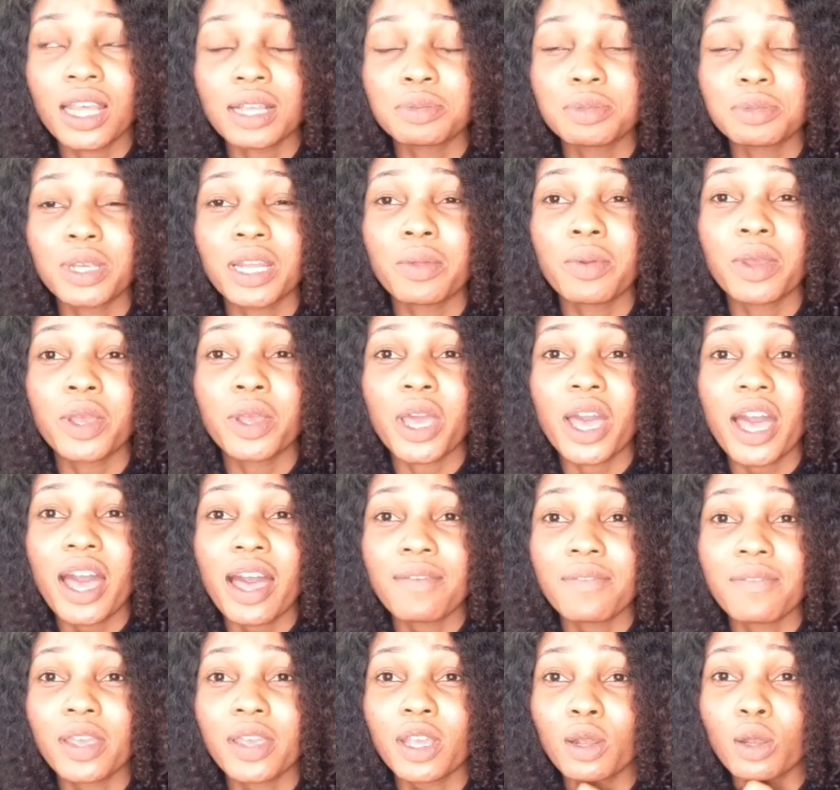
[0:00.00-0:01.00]
especially when you
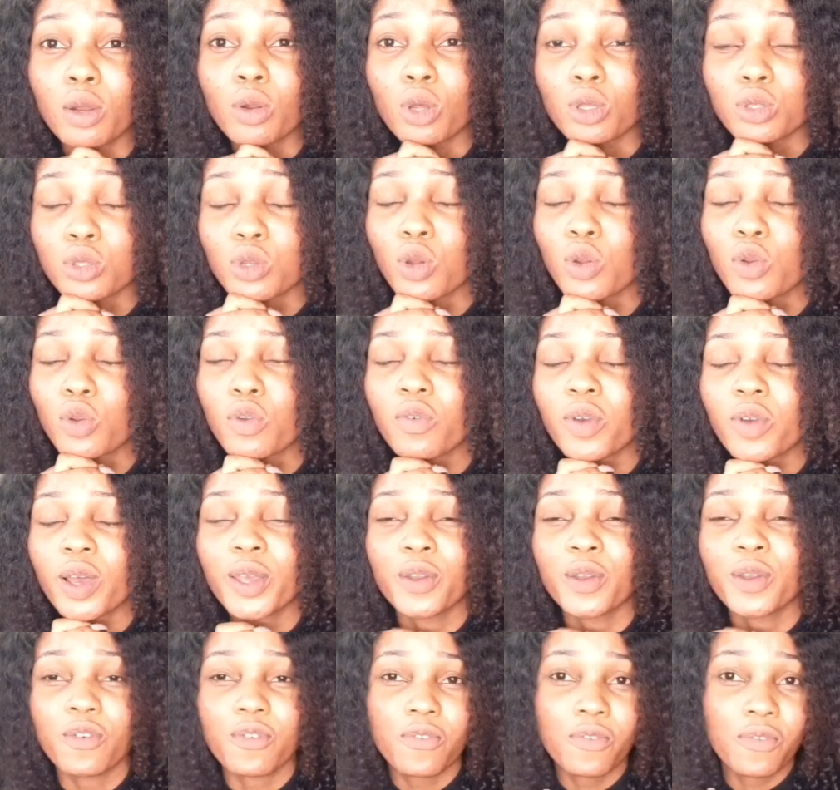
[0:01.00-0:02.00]
have a lot all over
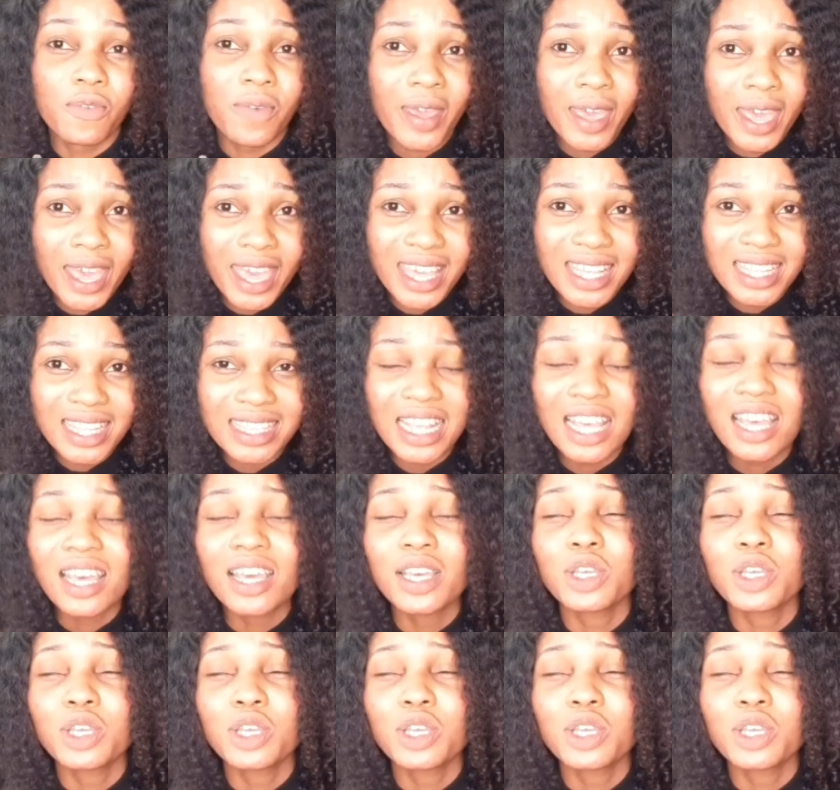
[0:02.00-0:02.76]
your face,